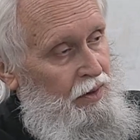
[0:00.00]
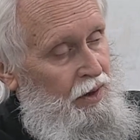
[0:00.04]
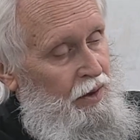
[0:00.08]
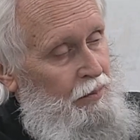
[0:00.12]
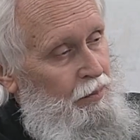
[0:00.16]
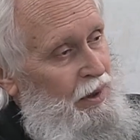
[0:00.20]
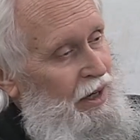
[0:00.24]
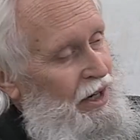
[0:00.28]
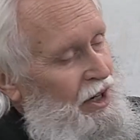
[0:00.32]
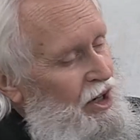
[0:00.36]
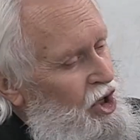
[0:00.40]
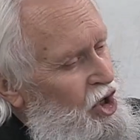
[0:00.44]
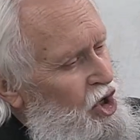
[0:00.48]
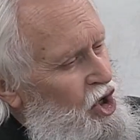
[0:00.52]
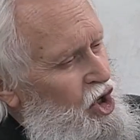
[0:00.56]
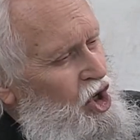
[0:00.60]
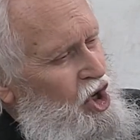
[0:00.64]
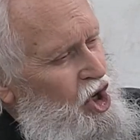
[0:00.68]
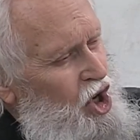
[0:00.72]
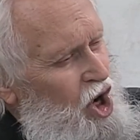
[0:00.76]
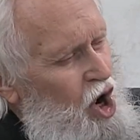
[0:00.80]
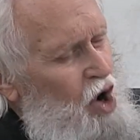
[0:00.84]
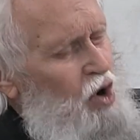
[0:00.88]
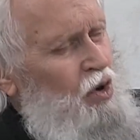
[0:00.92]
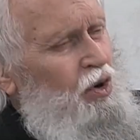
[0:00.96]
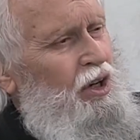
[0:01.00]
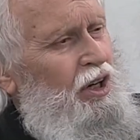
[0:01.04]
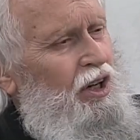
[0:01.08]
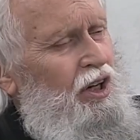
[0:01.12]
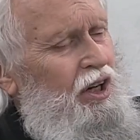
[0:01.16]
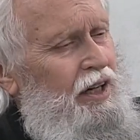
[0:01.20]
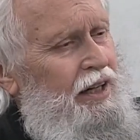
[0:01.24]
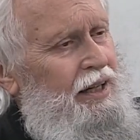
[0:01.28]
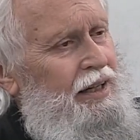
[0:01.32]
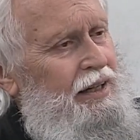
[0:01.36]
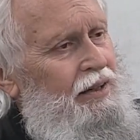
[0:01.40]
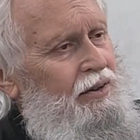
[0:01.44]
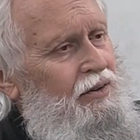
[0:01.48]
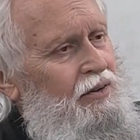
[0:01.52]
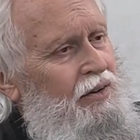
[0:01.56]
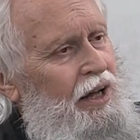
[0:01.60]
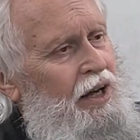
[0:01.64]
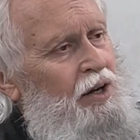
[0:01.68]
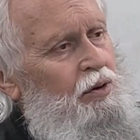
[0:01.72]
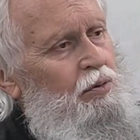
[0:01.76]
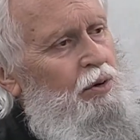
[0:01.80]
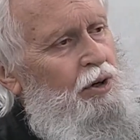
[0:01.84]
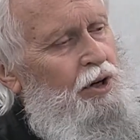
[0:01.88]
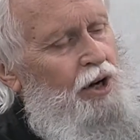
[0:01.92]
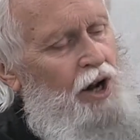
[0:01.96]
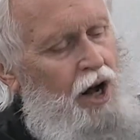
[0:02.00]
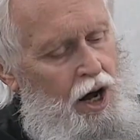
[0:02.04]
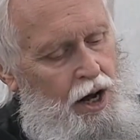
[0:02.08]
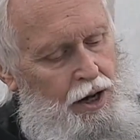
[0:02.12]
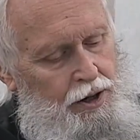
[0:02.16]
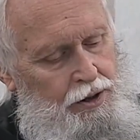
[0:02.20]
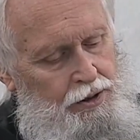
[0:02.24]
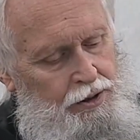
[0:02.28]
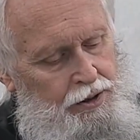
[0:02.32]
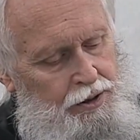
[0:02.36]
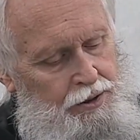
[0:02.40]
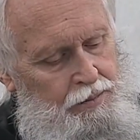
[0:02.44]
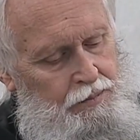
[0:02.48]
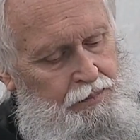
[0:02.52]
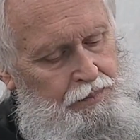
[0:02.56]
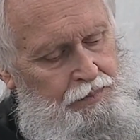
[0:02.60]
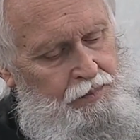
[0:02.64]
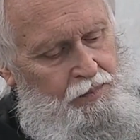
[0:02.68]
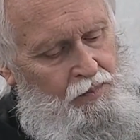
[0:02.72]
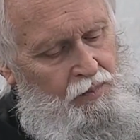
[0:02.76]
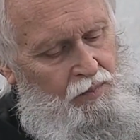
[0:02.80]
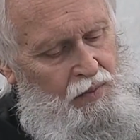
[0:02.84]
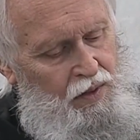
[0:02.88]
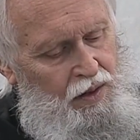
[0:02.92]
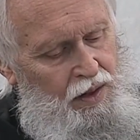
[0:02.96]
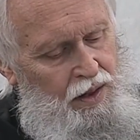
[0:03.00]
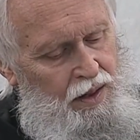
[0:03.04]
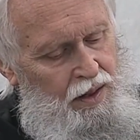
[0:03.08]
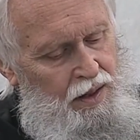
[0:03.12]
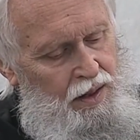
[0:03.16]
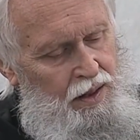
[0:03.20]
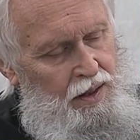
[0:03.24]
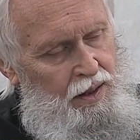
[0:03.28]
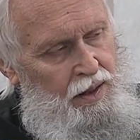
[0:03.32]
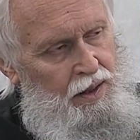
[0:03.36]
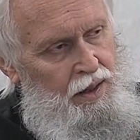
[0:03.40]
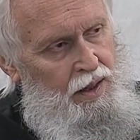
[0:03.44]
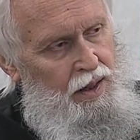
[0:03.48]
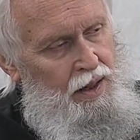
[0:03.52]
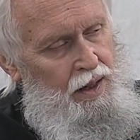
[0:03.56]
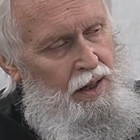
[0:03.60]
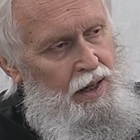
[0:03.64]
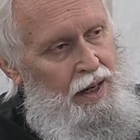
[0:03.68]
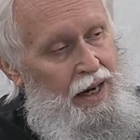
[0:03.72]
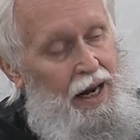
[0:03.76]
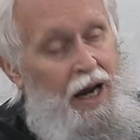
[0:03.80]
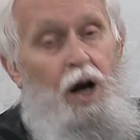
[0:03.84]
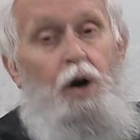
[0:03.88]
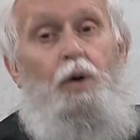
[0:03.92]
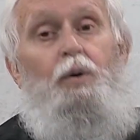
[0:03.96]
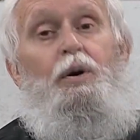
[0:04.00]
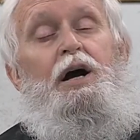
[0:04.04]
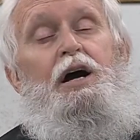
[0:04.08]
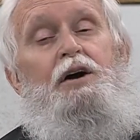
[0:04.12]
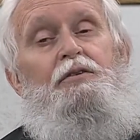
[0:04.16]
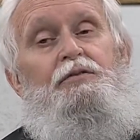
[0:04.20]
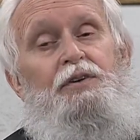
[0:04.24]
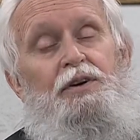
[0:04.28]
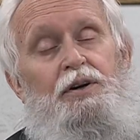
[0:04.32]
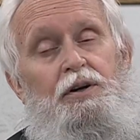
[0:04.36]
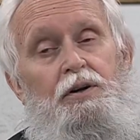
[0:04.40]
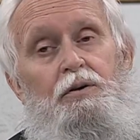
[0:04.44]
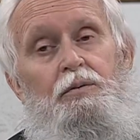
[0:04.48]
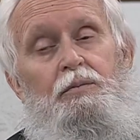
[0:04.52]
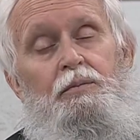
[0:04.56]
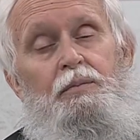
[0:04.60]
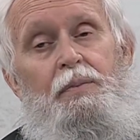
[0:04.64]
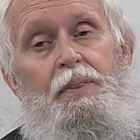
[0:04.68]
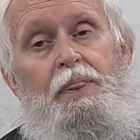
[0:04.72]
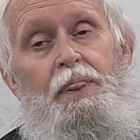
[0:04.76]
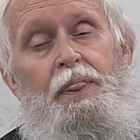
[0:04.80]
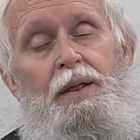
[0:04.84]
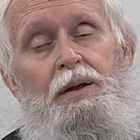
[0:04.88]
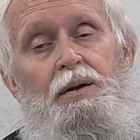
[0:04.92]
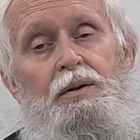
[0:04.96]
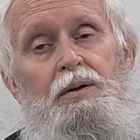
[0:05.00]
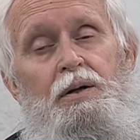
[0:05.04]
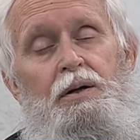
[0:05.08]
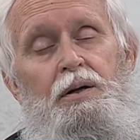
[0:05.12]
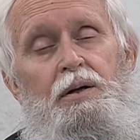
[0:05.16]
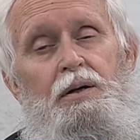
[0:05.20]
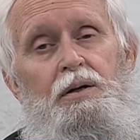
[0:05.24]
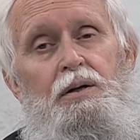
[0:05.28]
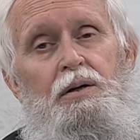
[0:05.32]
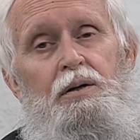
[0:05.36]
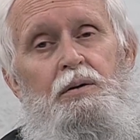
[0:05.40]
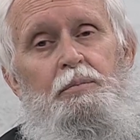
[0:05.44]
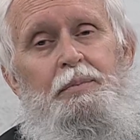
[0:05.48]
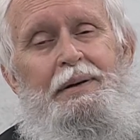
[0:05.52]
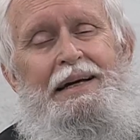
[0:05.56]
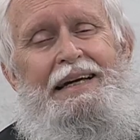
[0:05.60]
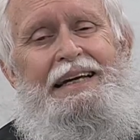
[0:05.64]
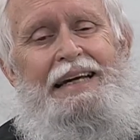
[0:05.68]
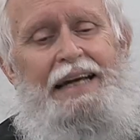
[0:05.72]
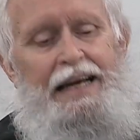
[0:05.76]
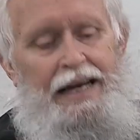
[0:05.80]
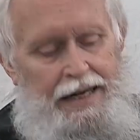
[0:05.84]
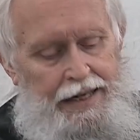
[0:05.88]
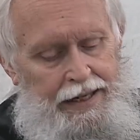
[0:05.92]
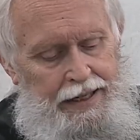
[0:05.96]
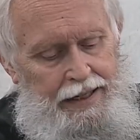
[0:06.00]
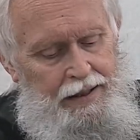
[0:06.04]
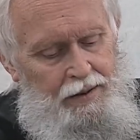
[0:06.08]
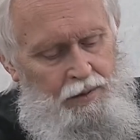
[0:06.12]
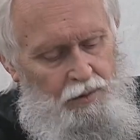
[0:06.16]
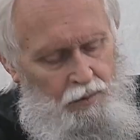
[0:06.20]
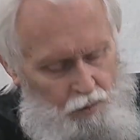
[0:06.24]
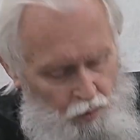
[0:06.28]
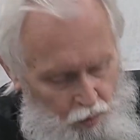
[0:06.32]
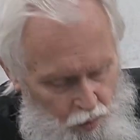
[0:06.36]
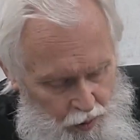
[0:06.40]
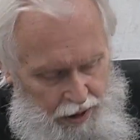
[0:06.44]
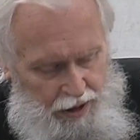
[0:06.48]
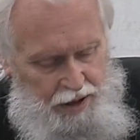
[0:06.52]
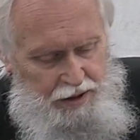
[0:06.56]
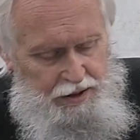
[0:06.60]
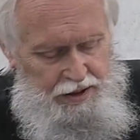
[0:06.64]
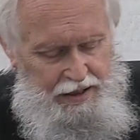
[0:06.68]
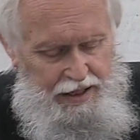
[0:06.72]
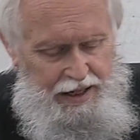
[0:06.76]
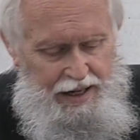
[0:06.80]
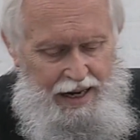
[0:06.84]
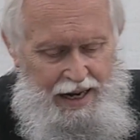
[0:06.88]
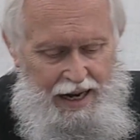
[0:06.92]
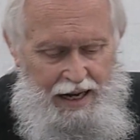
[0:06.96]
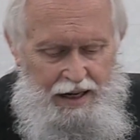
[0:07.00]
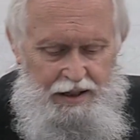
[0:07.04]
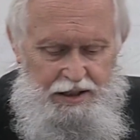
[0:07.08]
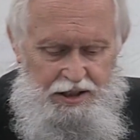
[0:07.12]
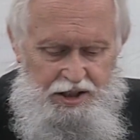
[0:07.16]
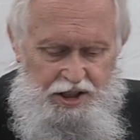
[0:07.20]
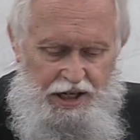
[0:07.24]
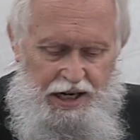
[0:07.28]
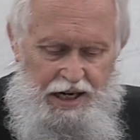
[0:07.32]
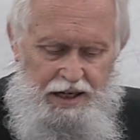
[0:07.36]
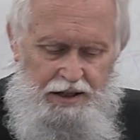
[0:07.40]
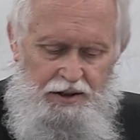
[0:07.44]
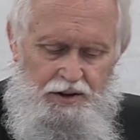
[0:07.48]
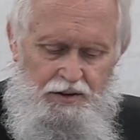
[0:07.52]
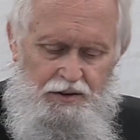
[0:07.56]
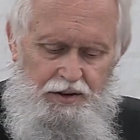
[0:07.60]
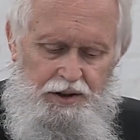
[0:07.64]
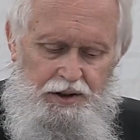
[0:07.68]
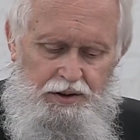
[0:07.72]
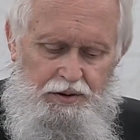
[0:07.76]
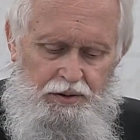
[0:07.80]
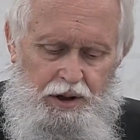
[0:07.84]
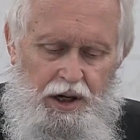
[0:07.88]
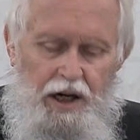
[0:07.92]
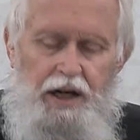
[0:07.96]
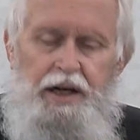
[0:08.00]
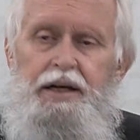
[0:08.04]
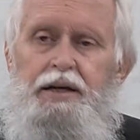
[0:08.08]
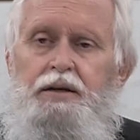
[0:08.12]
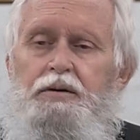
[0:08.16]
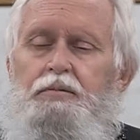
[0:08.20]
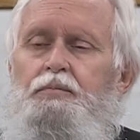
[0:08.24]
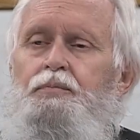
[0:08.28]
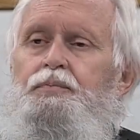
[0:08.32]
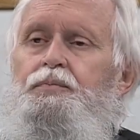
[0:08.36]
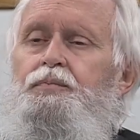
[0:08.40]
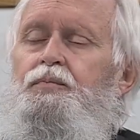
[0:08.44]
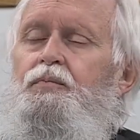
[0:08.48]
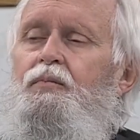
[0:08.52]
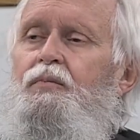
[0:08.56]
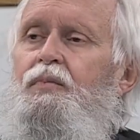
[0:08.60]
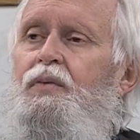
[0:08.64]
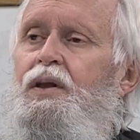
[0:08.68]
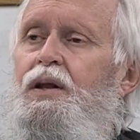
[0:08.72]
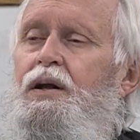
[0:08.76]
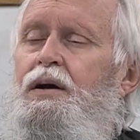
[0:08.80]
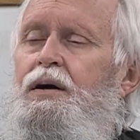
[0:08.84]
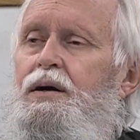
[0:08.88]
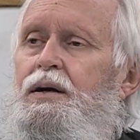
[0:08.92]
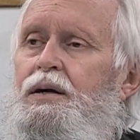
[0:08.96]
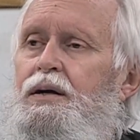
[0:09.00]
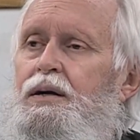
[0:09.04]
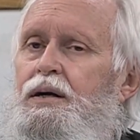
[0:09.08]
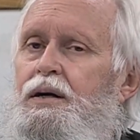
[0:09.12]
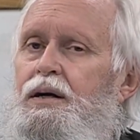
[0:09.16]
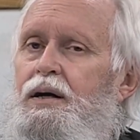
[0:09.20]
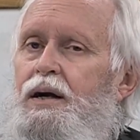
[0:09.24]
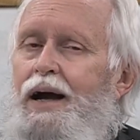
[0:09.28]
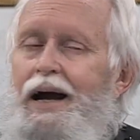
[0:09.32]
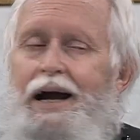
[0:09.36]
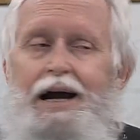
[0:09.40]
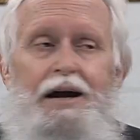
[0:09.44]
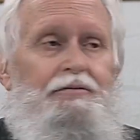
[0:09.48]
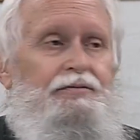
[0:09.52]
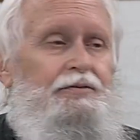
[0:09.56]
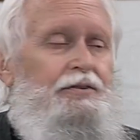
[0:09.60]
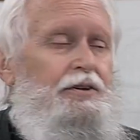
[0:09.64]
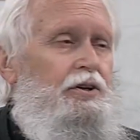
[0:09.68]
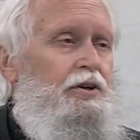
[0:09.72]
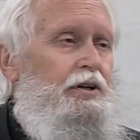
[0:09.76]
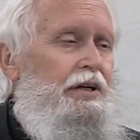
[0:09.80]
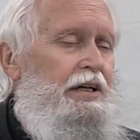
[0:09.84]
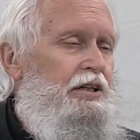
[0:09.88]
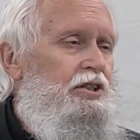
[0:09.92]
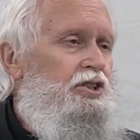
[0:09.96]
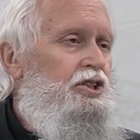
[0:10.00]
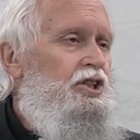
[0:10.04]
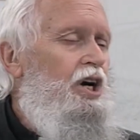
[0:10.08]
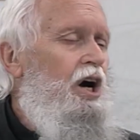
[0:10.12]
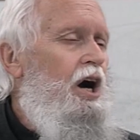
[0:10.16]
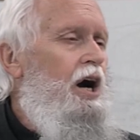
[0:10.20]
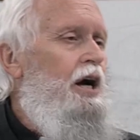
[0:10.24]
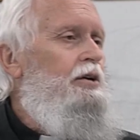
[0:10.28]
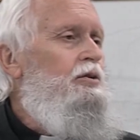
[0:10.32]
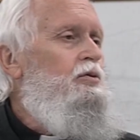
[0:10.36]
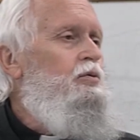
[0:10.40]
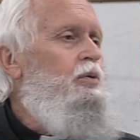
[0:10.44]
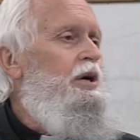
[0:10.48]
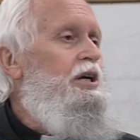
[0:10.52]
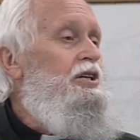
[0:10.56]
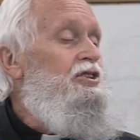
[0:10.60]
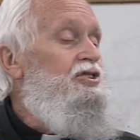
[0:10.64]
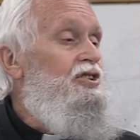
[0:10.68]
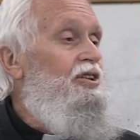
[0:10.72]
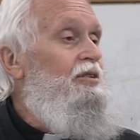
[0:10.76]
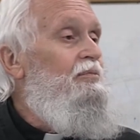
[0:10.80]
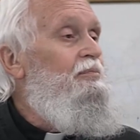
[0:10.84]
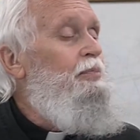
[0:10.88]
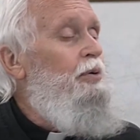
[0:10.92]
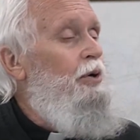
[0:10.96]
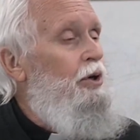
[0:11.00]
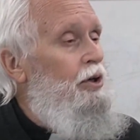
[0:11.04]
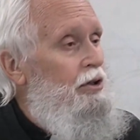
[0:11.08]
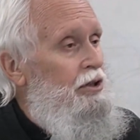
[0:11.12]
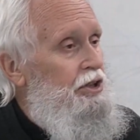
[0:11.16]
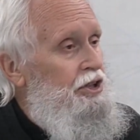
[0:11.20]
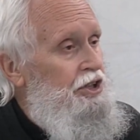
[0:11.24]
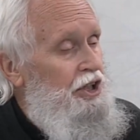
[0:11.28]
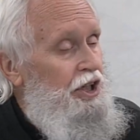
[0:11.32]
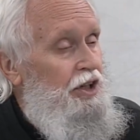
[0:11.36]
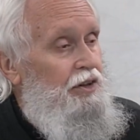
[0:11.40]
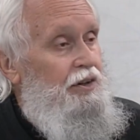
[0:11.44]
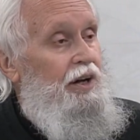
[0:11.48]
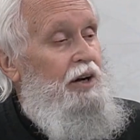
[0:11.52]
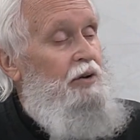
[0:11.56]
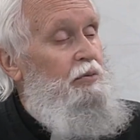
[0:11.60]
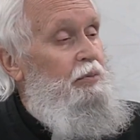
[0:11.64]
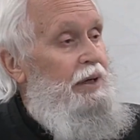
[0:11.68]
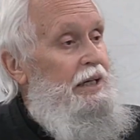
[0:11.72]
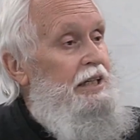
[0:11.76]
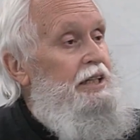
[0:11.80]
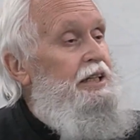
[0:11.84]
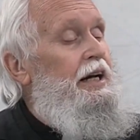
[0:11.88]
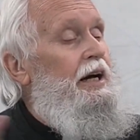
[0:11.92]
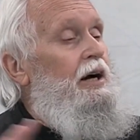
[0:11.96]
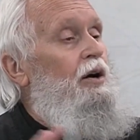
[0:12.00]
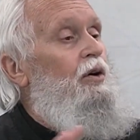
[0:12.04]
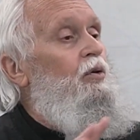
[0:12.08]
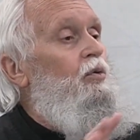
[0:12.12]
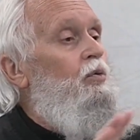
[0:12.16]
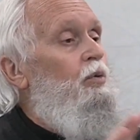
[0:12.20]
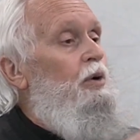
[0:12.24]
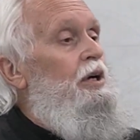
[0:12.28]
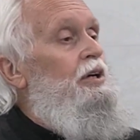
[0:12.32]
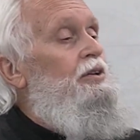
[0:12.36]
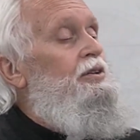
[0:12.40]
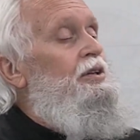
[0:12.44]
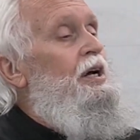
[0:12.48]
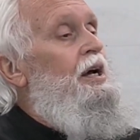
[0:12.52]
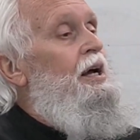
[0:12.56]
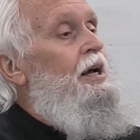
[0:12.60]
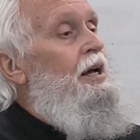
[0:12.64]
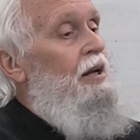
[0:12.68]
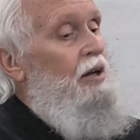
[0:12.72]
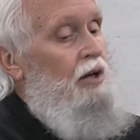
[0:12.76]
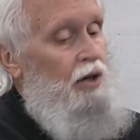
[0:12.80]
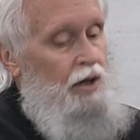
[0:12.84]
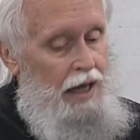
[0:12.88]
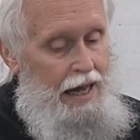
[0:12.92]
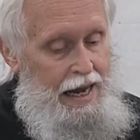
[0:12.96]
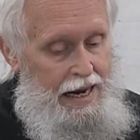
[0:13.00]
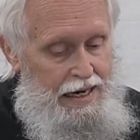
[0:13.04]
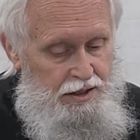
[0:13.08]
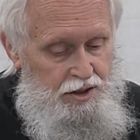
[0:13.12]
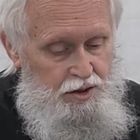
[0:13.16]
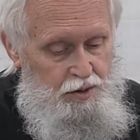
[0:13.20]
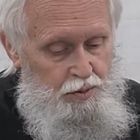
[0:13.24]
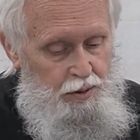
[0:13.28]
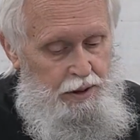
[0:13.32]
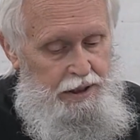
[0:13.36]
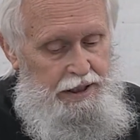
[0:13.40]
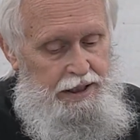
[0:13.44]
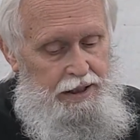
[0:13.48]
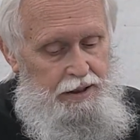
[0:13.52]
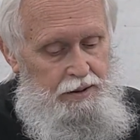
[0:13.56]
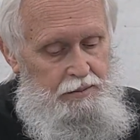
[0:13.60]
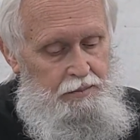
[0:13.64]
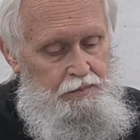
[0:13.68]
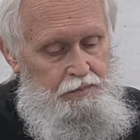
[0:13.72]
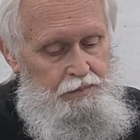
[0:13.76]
but locally they were honored. However, beginning with Alexander the Great, After his conquest of Persia that we dealt with last week,